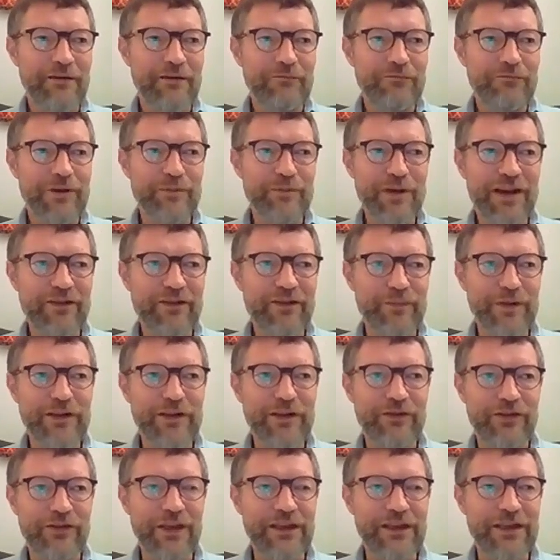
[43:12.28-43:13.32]
we may have
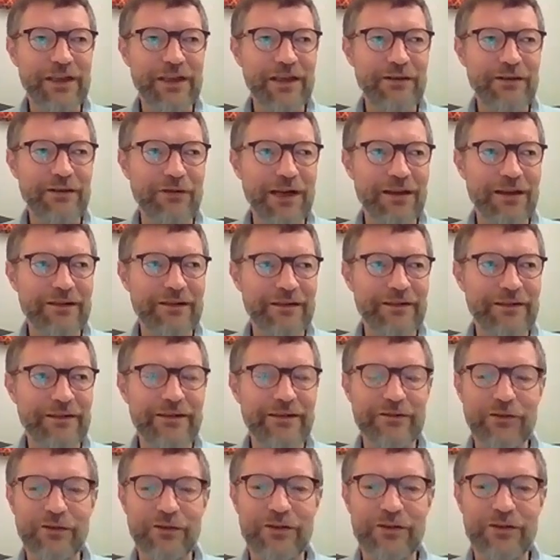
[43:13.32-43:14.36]
been thinking, well, this
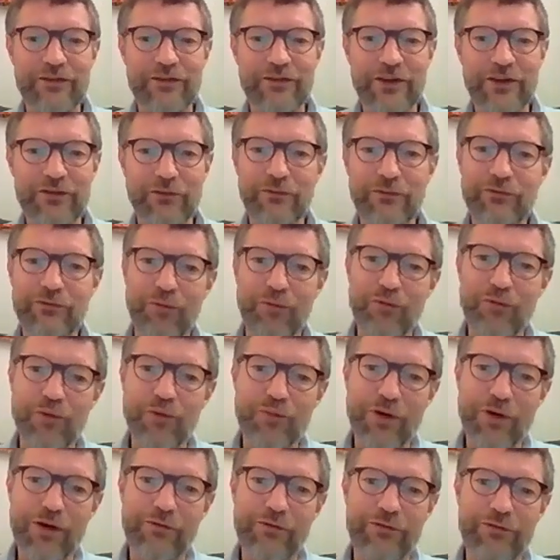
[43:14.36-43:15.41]
is a decision from
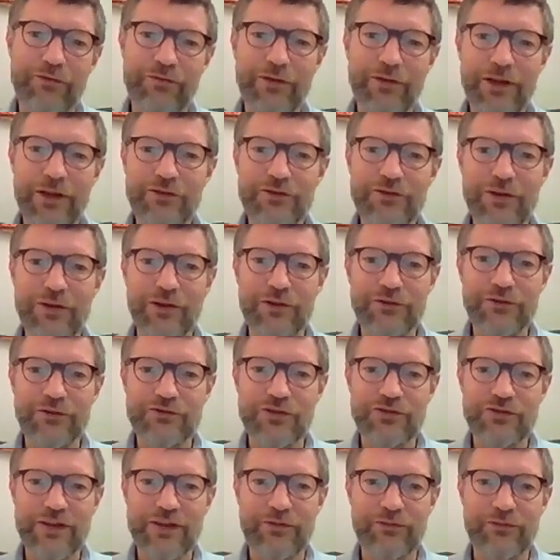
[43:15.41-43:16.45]
above, and you
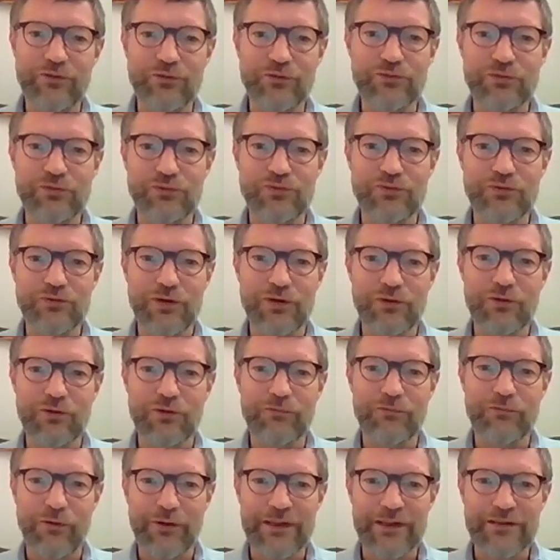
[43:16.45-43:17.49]
just have to go
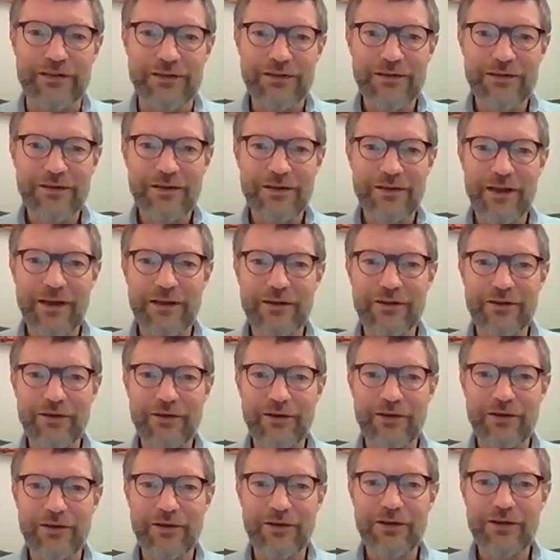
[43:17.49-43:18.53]
for it and
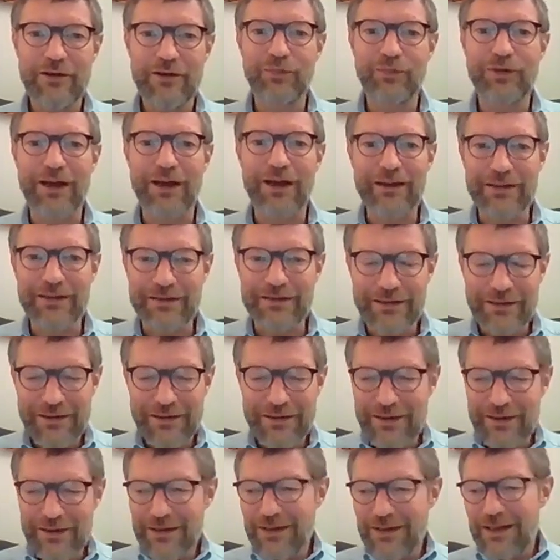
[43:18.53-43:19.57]
apply it.
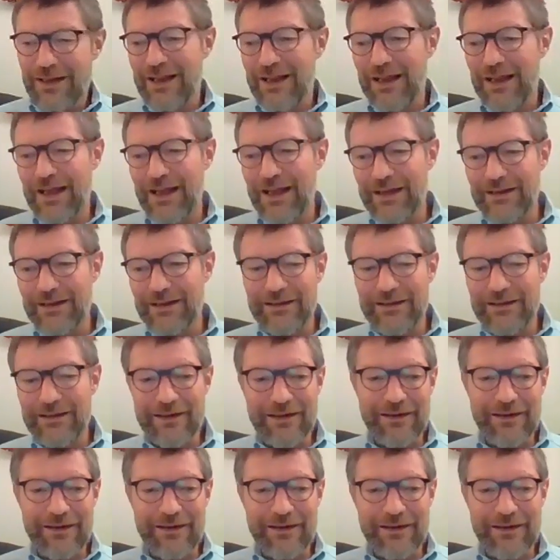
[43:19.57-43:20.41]
And